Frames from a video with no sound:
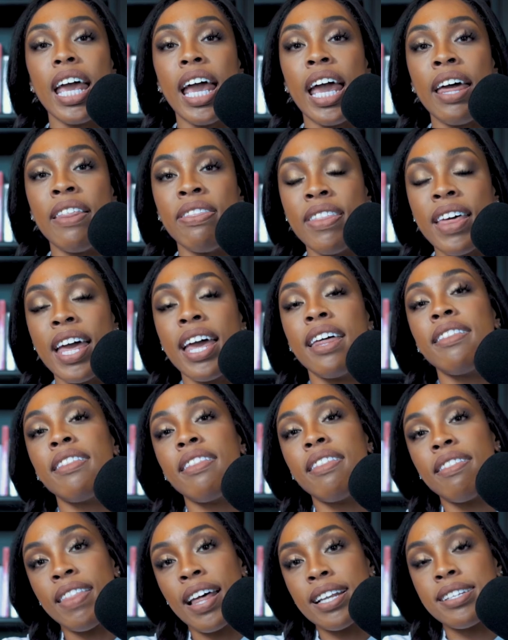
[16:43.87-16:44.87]
And
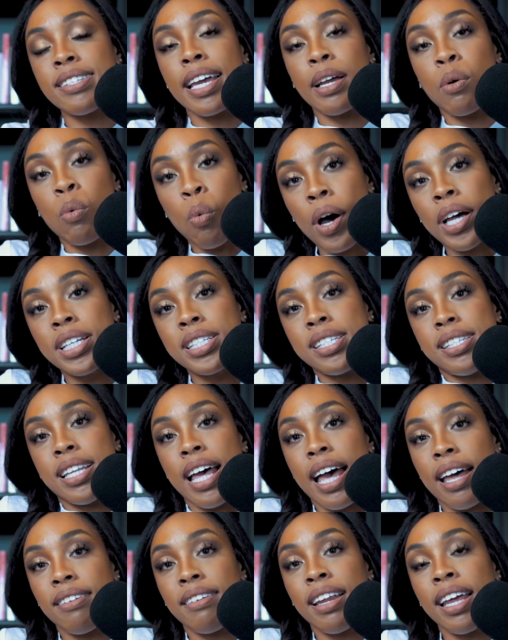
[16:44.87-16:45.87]
then that's like one
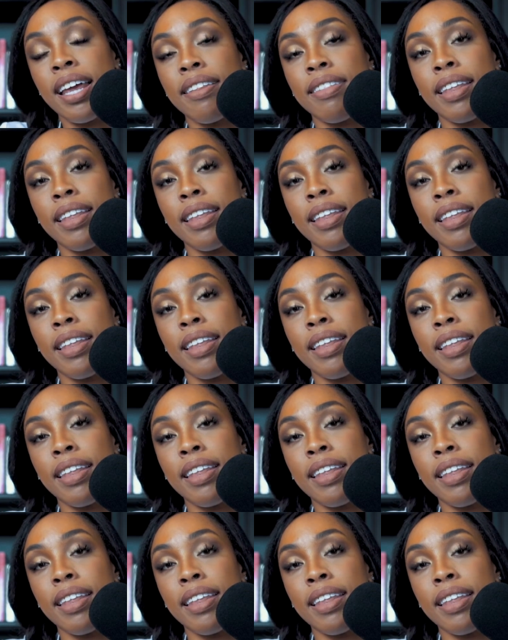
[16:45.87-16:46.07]
set.